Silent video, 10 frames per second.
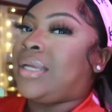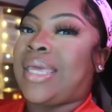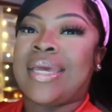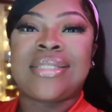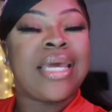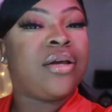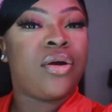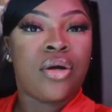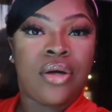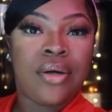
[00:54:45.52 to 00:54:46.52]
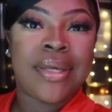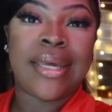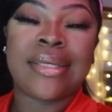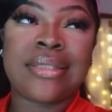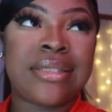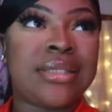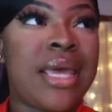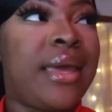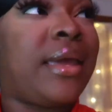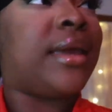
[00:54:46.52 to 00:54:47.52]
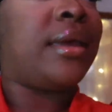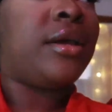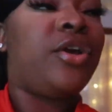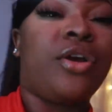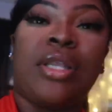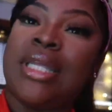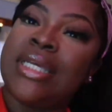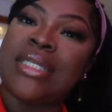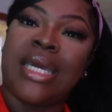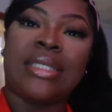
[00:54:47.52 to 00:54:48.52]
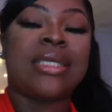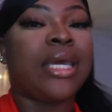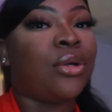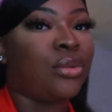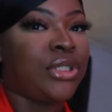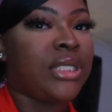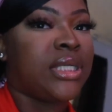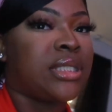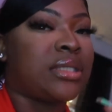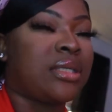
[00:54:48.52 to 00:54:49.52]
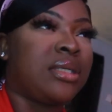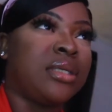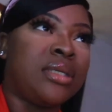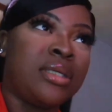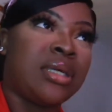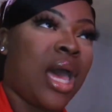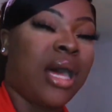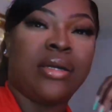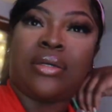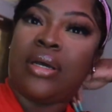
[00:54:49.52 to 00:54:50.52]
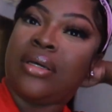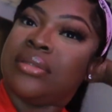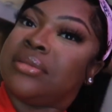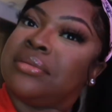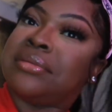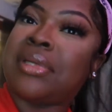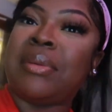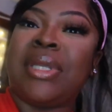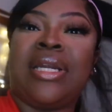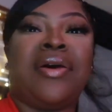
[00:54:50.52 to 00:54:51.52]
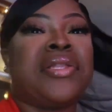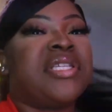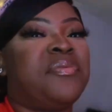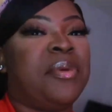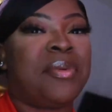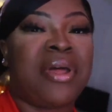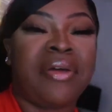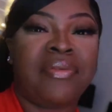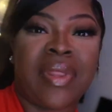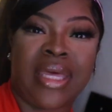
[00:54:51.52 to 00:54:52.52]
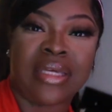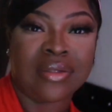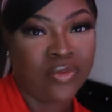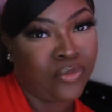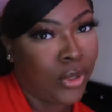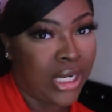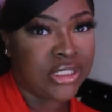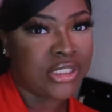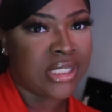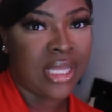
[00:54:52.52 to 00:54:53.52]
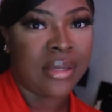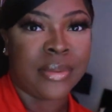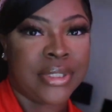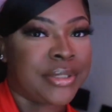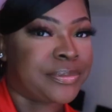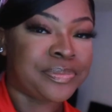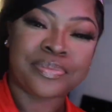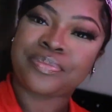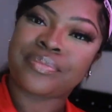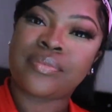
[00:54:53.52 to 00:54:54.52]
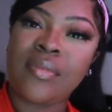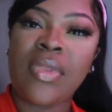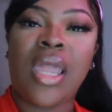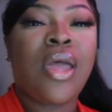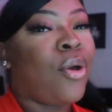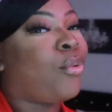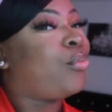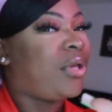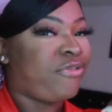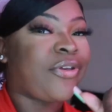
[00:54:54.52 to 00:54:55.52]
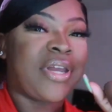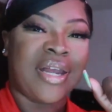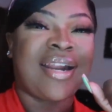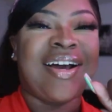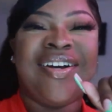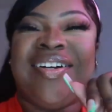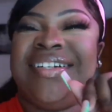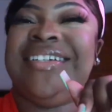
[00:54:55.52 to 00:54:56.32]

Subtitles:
Can't say girl, can't say girlies, can't say hoochies. I don't know. I'm thinking of all the stuff people have like watched say, but we'll figure it out.